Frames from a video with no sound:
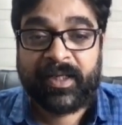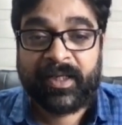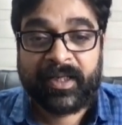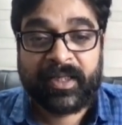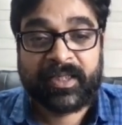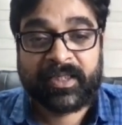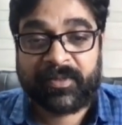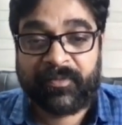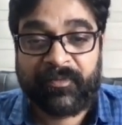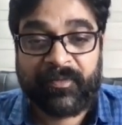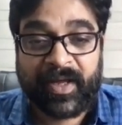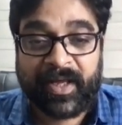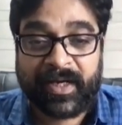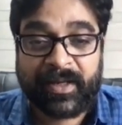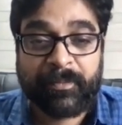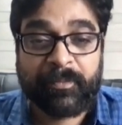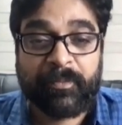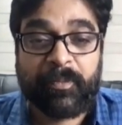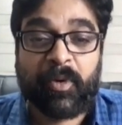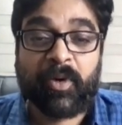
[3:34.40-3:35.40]
It's a very
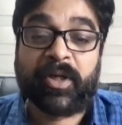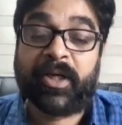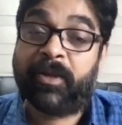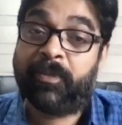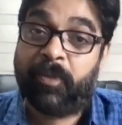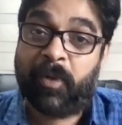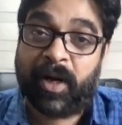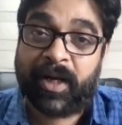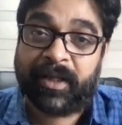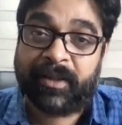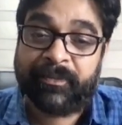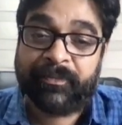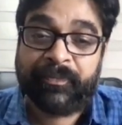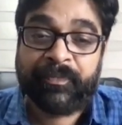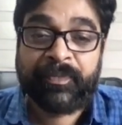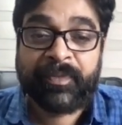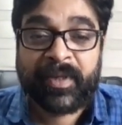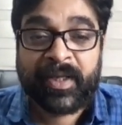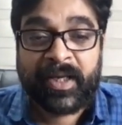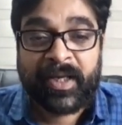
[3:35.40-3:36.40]
important point.
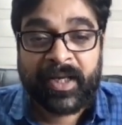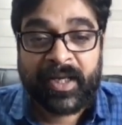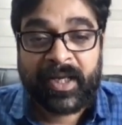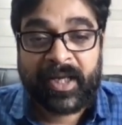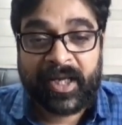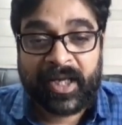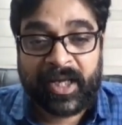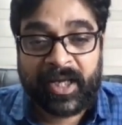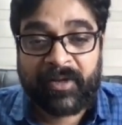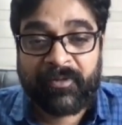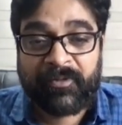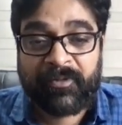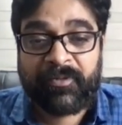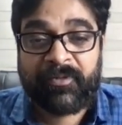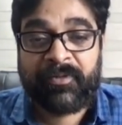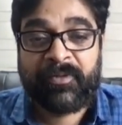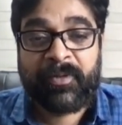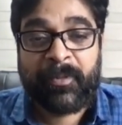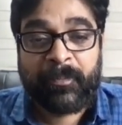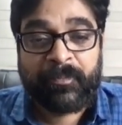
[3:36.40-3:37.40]

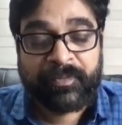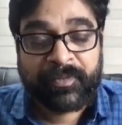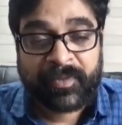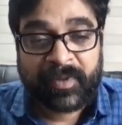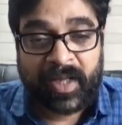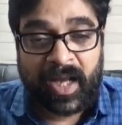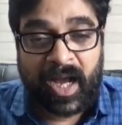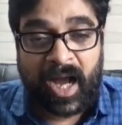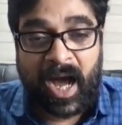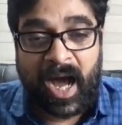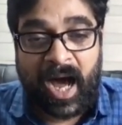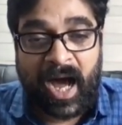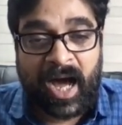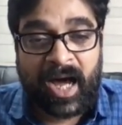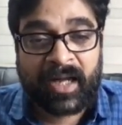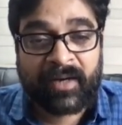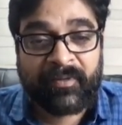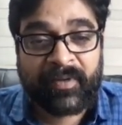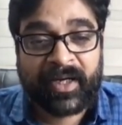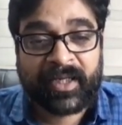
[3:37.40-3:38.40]
If
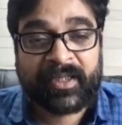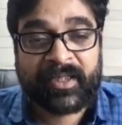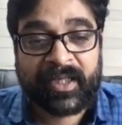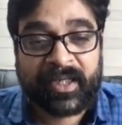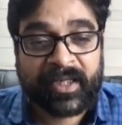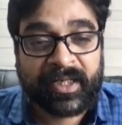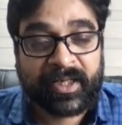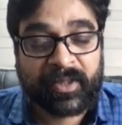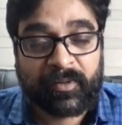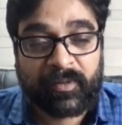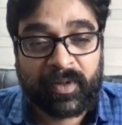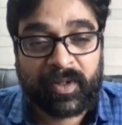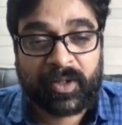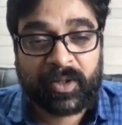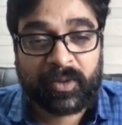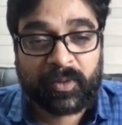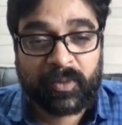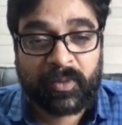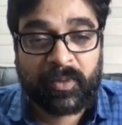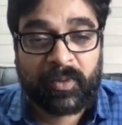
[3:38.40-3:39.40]
R vector equal
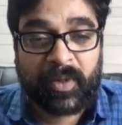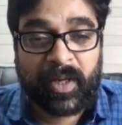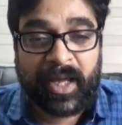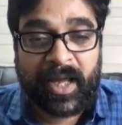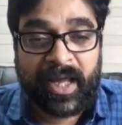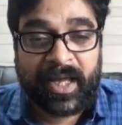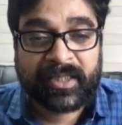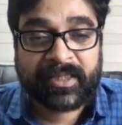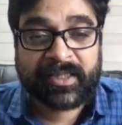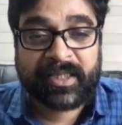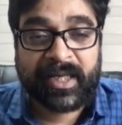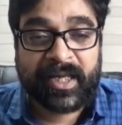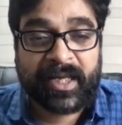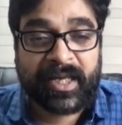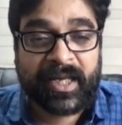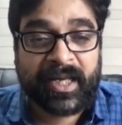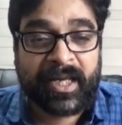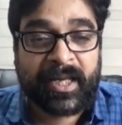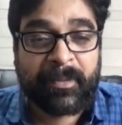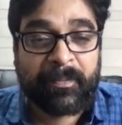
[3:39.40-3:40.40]
to
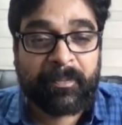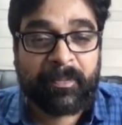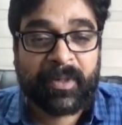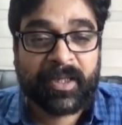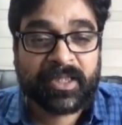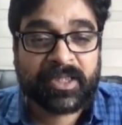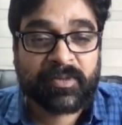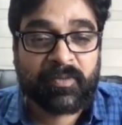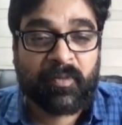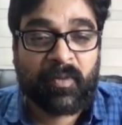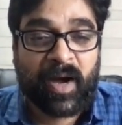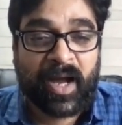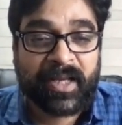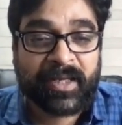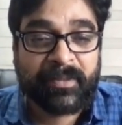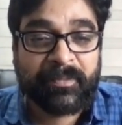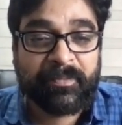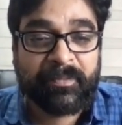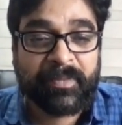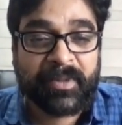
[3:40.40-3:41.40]
XA plus
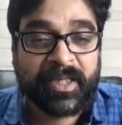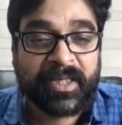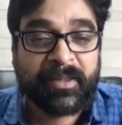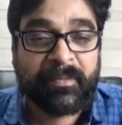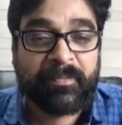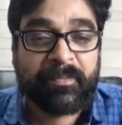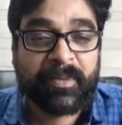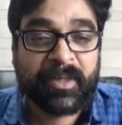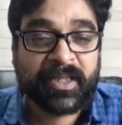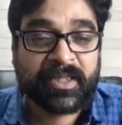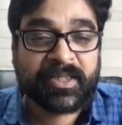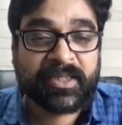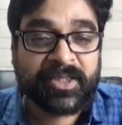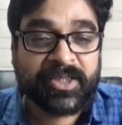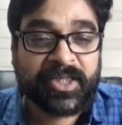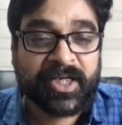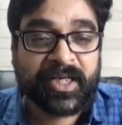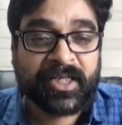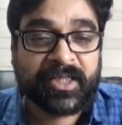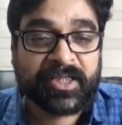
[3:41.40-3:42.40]
YB plus
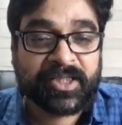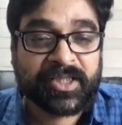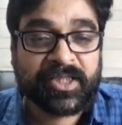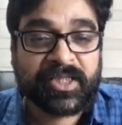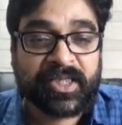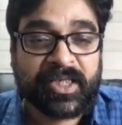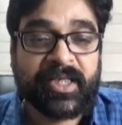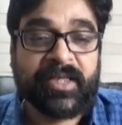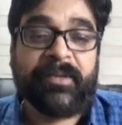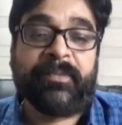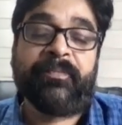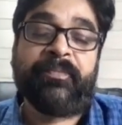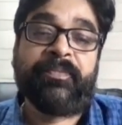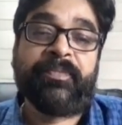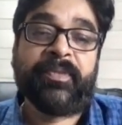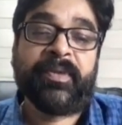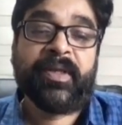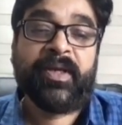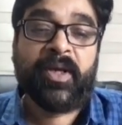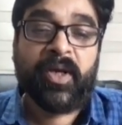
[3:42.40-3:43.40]
ZC,
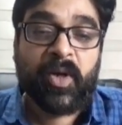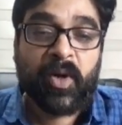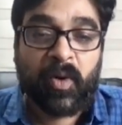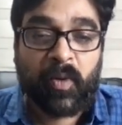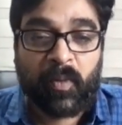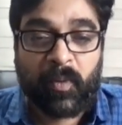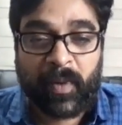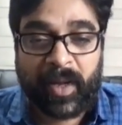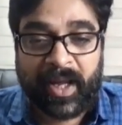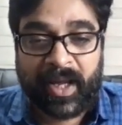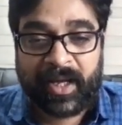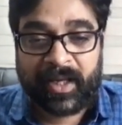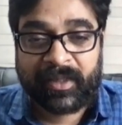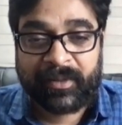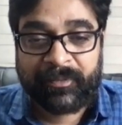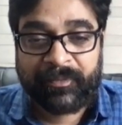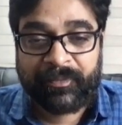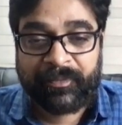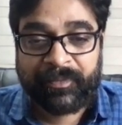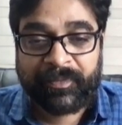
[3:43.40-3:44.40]
where
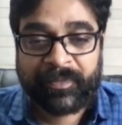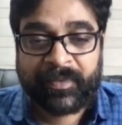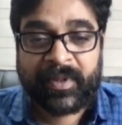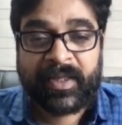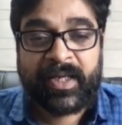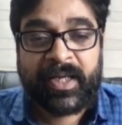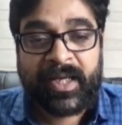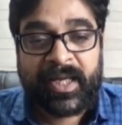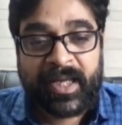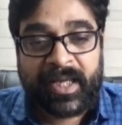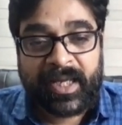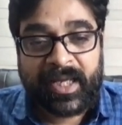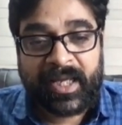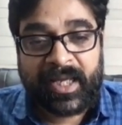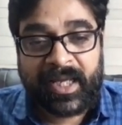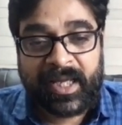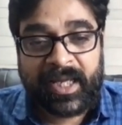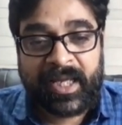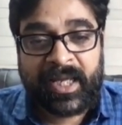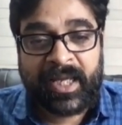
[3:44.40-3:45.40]

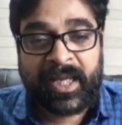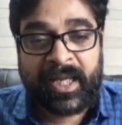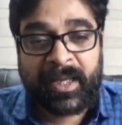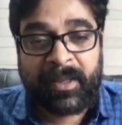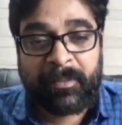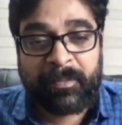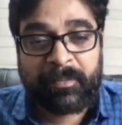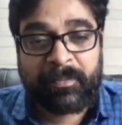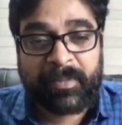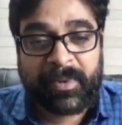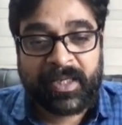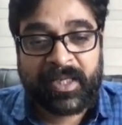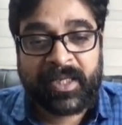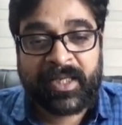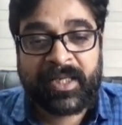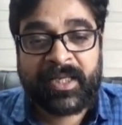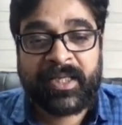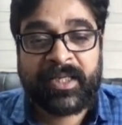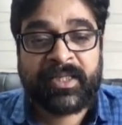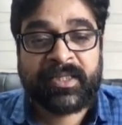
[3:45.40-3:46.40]
A,
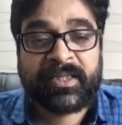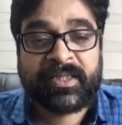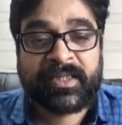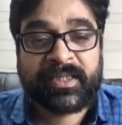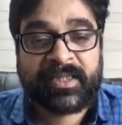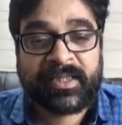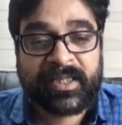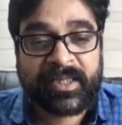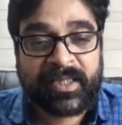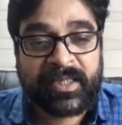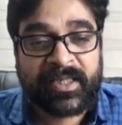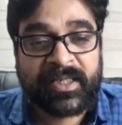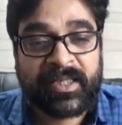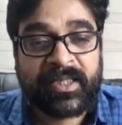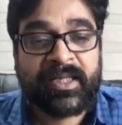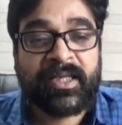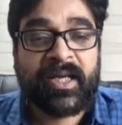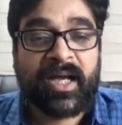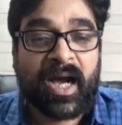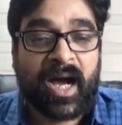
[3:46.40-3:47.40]
B,
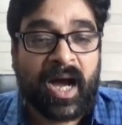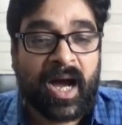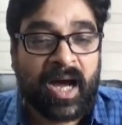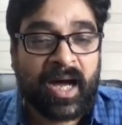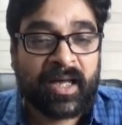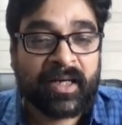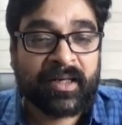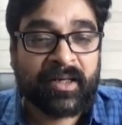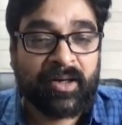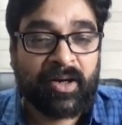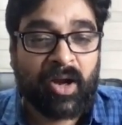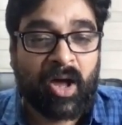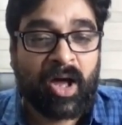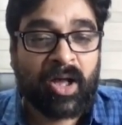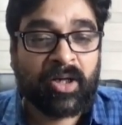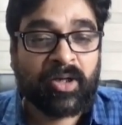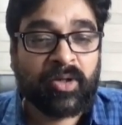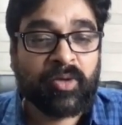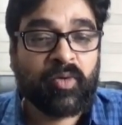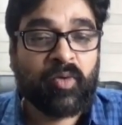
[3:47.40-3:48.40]
C are
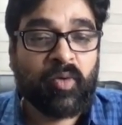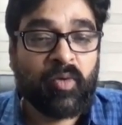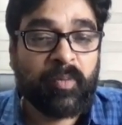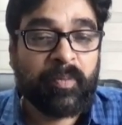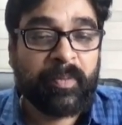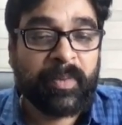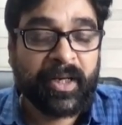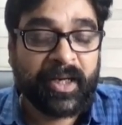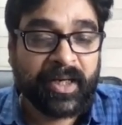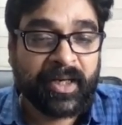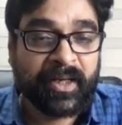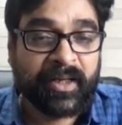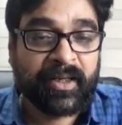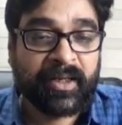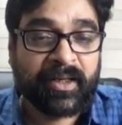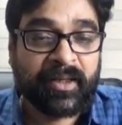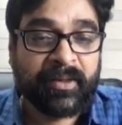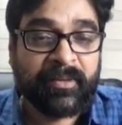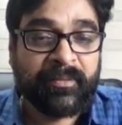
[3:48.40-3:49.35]
non-coplanar